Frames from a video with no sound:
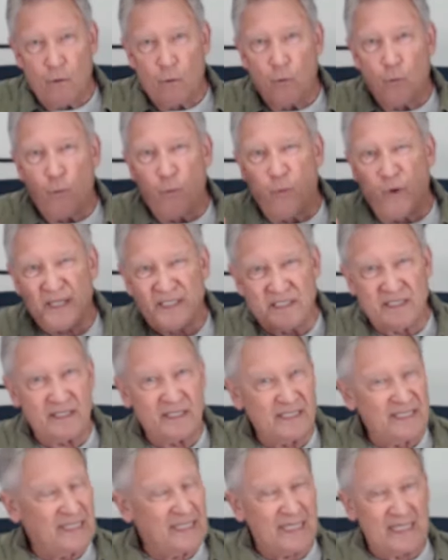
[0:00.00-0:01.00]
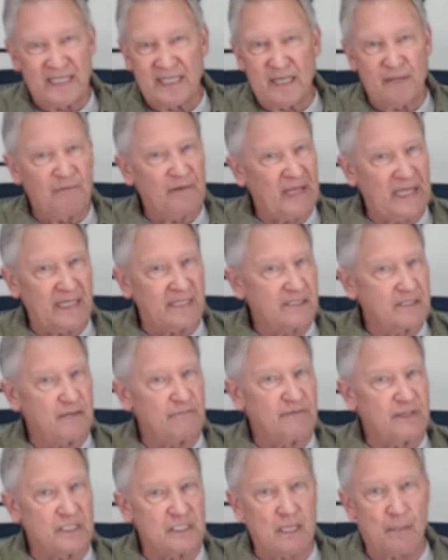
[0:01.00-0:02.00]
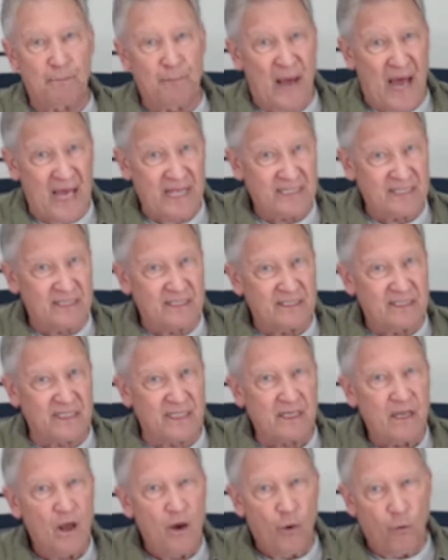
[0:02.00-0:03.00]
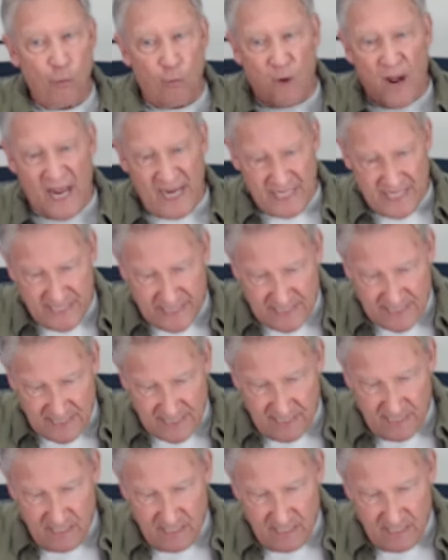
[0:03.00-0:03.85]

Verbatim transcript: What's the significance of this apostasy? Why is it